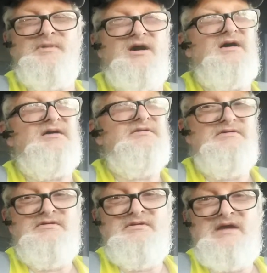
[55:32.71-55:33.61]

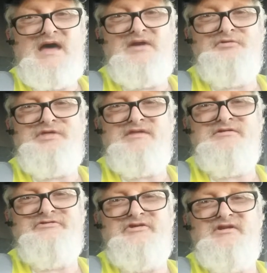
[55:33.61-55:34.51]
I don't think
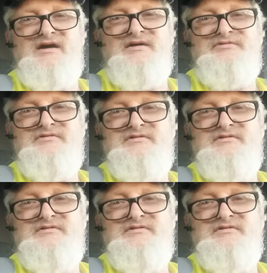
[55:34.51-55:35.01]
there's enough.